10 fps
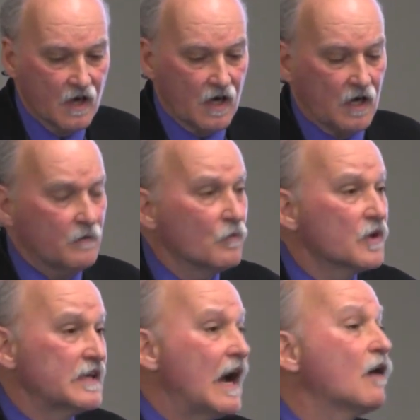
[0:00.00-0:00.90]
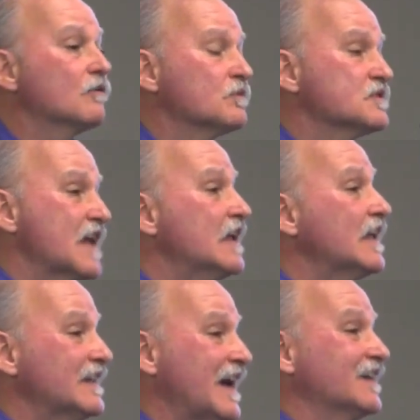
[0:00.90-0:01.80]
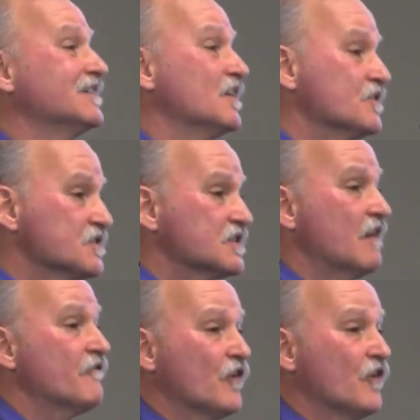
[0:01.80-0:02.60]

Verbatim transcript: Uh, we're now taking that another step